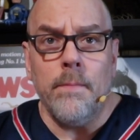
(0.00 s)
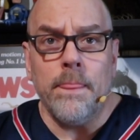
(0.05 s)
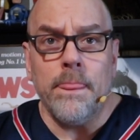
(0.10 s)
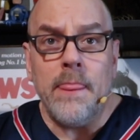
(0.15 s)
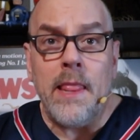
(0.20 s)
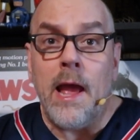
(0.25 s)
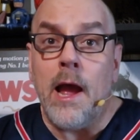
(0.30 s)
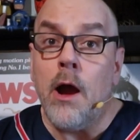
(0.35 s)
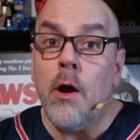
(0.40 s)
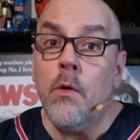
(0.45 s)

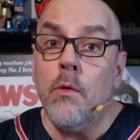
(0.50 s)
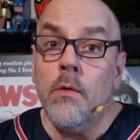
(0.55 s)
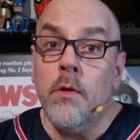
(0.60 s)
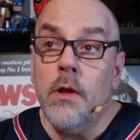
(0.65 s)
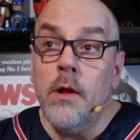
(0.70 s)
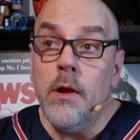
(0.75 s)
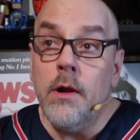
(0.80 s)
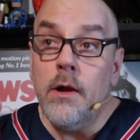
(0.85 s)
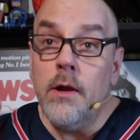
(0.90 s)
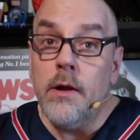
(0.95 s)
Now,
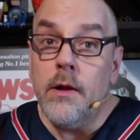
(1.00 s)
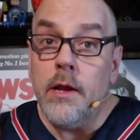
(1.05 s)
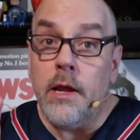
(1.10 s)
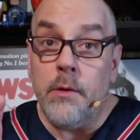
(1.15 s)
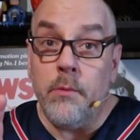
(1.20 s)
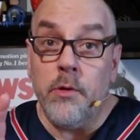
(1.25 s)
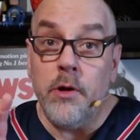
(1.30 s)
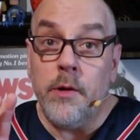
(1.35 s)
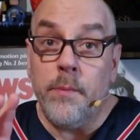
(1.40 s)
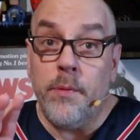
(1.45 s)
it
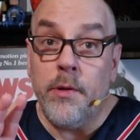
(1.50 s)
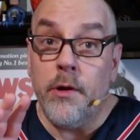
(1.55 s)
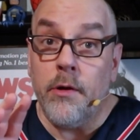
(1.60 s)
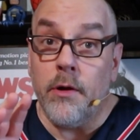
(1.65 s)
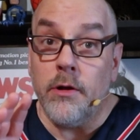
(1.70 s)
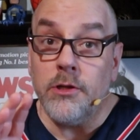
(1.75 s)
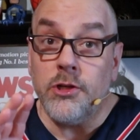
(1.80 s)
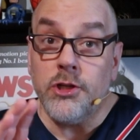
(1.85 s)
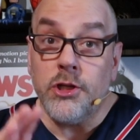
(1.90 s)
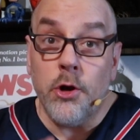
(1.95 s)
would appear
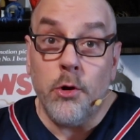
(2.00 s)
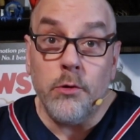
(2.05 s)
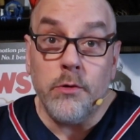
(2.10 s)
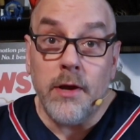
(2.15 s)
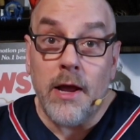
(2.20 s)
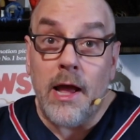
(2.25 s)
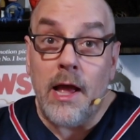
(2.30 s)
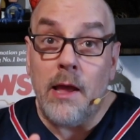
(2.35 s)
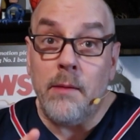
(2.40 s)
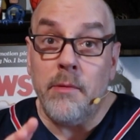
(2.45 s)
on
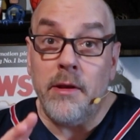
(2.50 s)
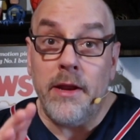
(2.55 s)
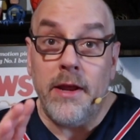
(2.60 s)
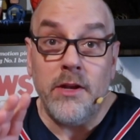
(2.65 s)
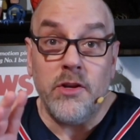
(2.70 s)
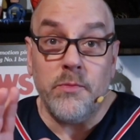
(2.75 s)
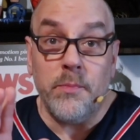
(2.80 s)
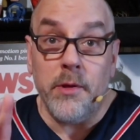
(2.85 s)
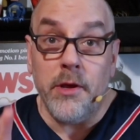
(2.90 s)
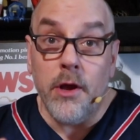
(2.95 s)
Showtime and
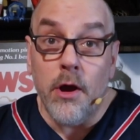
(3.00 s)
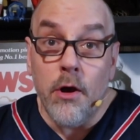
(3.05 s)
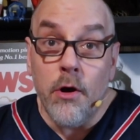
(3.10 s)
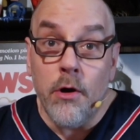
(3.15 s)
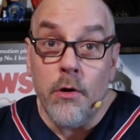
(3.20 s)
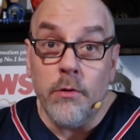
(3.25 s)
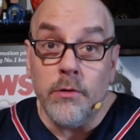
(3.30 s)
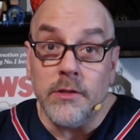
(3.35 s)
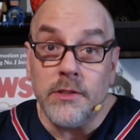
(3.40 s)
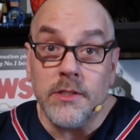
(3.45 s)

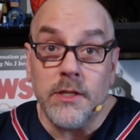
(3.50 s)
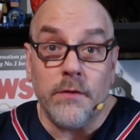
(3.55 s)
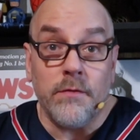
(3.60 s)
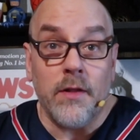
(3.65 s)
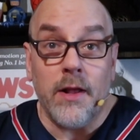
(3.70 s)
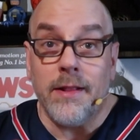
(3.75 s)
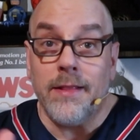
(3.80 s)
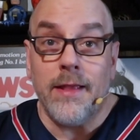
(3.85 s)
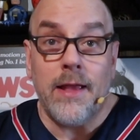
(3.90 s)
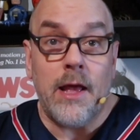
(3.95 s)
HBO and stuff
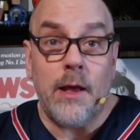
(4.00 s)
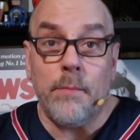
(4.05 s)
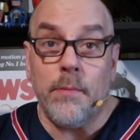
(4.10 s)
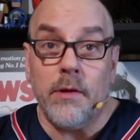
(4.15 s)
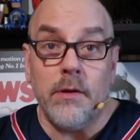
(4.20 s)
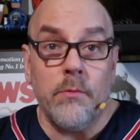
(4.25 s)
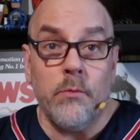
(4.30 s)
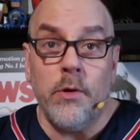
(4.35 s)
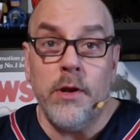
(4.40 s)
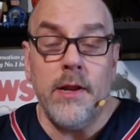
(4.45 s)
like that, but
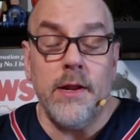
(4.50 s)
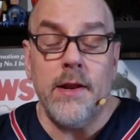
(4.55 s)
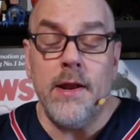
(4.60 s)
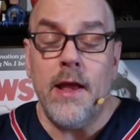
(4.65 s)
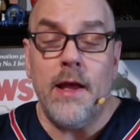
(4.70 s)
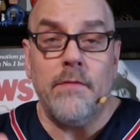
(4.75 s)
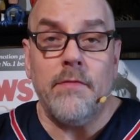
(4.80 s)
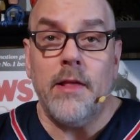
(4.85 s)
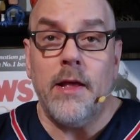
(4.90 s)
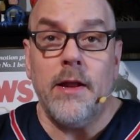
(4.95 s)
we didn't
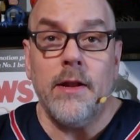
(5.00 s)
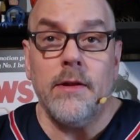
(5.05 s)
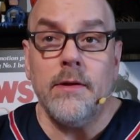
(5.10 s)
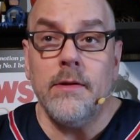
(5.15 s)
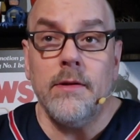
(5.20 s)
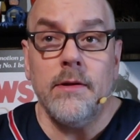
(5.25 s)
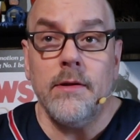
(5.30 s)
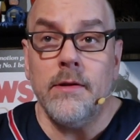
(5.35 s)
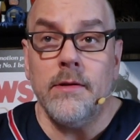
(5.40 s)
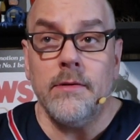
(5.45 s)
have that
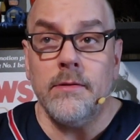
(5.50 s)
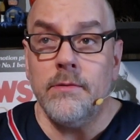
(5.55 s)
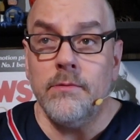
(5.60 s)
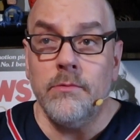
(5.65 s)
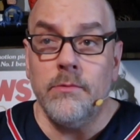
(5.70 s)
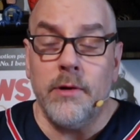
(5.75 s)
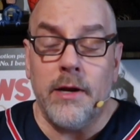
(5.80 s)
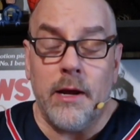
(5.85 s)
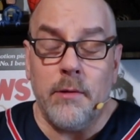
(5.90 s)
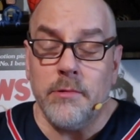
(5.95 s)

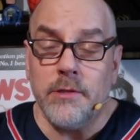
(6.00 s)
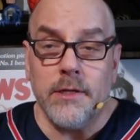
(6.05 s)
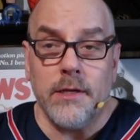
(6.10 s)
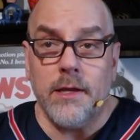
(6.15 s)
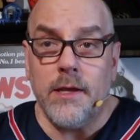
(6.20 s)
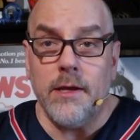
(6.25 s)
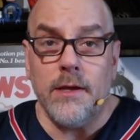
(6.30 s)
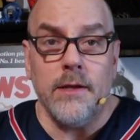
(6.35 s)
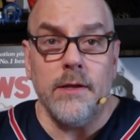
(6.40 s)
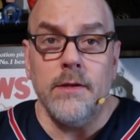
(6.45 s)
when I was a
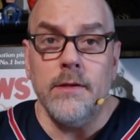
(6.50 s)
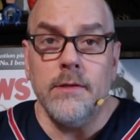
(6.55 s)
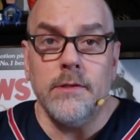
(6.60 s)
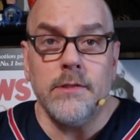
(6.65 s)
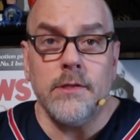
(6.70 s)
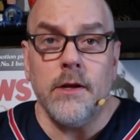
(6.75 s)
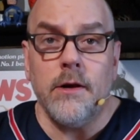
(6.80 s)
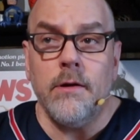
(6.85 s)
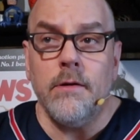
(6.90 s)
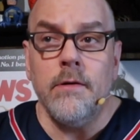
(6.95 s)
kid.
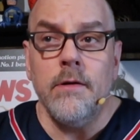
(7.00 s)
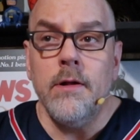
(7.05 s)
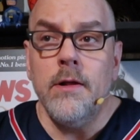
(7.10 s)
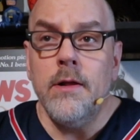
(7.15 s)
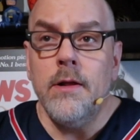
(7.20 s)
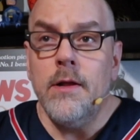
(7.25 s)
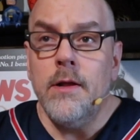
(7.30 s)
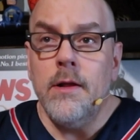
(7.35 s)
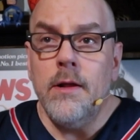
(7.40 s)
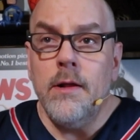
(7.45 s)
So
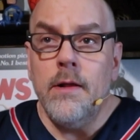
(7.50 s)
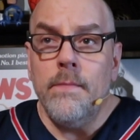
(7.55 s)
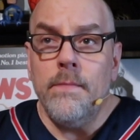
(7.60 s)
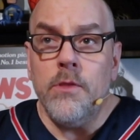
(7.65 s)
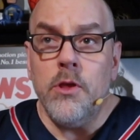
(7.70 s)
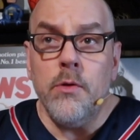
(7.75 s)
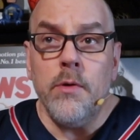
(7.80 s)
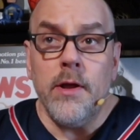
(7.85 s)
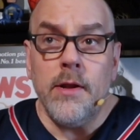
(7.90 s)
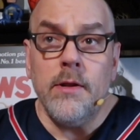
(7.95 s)

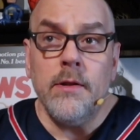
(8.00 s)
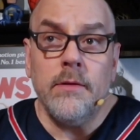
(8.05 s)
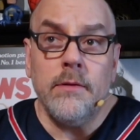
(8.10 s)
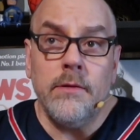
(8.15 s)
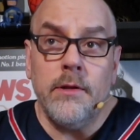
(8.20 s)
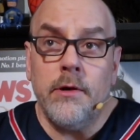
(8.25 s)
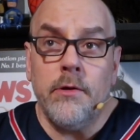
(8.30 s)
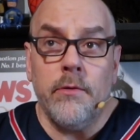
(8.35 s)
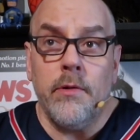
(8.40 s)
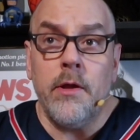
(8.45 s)
you had to
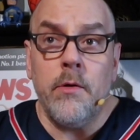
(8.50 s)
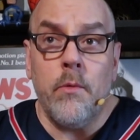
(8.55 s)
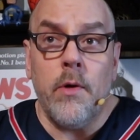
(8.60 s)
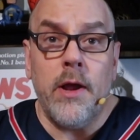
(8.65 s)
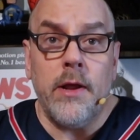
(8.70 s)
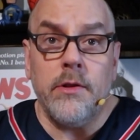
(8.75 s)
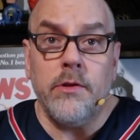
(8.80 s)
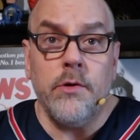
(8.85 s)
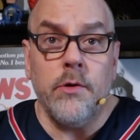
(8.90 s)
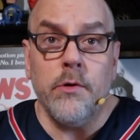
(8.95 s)
literally
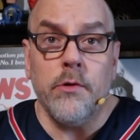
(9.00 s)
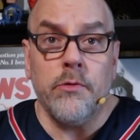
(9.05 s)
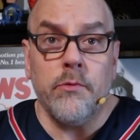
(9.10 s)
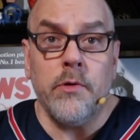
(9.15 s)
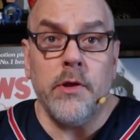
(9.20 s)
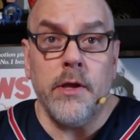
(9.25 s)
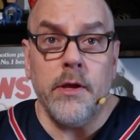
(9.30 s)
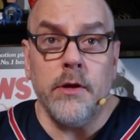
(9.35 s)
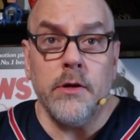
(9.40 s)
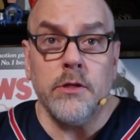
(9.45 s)
wait 2 or
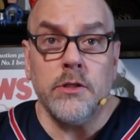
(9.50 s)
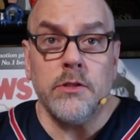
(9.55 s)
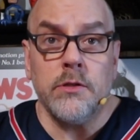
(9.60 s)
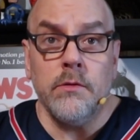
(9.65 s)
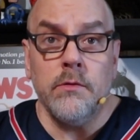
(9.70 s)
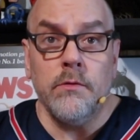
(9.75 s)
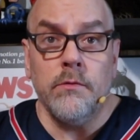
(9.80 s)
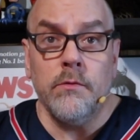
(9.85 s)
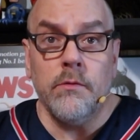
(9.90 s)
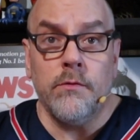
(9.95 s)
3 years
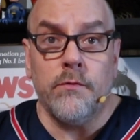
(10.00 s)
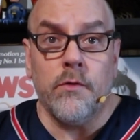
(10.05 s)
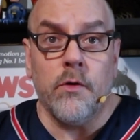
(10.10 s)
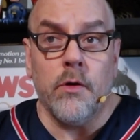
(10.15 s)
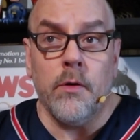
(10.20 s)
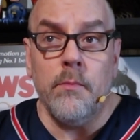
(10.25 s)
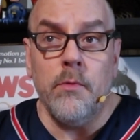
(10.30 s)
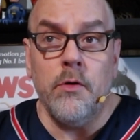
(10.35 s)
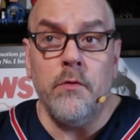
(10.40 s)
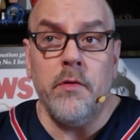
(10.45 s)
for
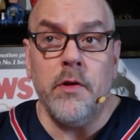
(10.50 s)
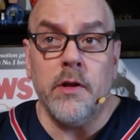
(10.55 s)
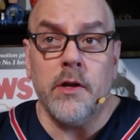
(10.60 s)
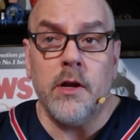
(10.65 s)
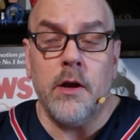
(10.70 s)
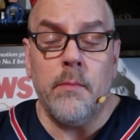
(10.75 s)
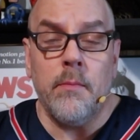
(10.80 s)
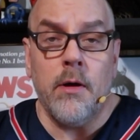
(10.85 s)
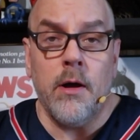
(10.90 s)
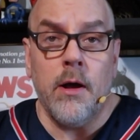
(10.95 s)
a movie to
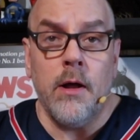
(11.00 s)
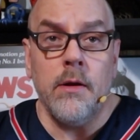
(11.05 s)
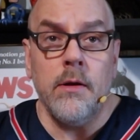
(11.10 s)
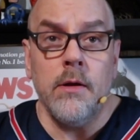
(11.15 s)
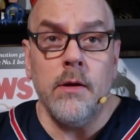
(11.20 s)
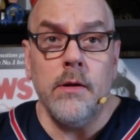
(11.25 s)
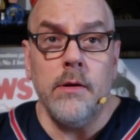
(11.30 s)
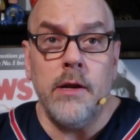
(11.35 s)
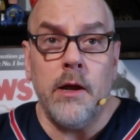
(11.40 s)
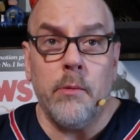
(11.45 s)
come on
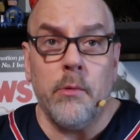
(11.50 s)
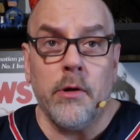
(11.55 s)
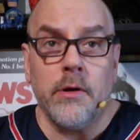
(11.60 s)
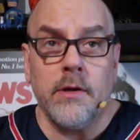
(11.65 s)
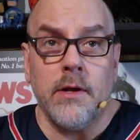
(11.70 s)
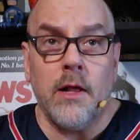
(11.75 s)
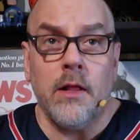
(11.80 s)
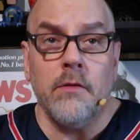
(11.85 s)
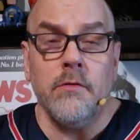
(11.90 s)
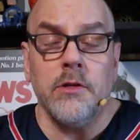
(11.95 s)
network
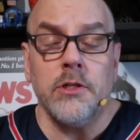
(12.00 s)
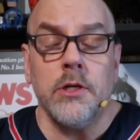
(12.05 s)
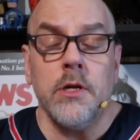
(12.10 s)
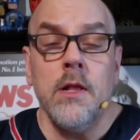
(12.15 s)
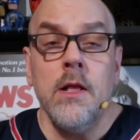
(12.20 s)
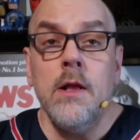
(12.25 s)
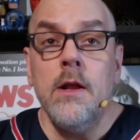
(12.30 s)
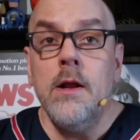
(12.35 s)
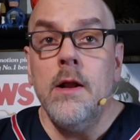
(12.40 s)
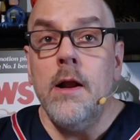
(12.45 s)
television.
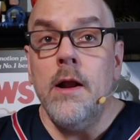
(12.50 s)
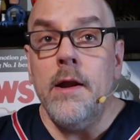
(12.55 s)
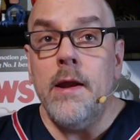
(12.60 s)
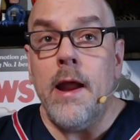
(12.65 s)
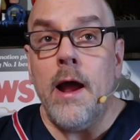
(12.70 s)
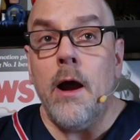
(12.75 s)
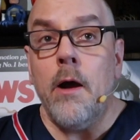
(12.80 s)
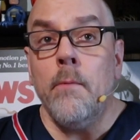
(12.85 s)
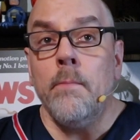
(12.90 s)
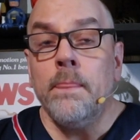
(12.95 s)

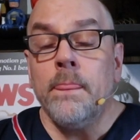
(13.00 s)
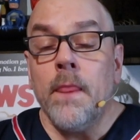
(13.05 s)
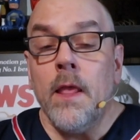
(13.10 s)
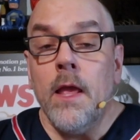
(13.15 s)
Now,